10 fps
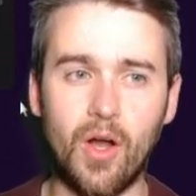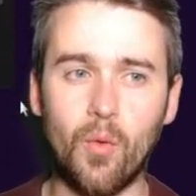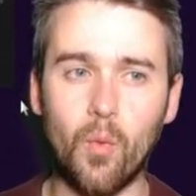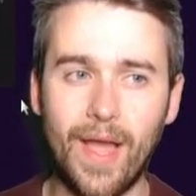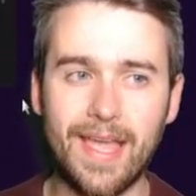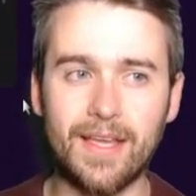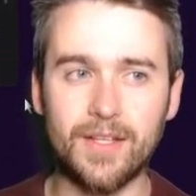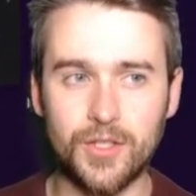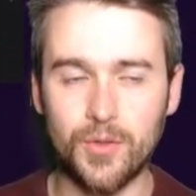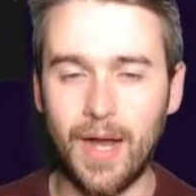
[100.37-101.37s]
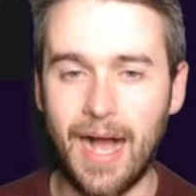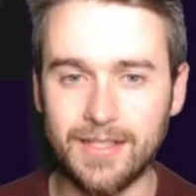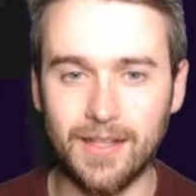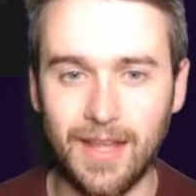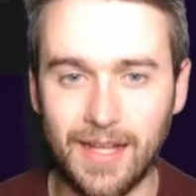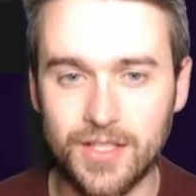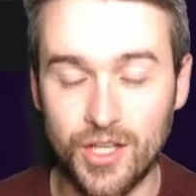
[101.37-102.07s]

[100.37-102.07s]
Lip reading: away to Atalanta,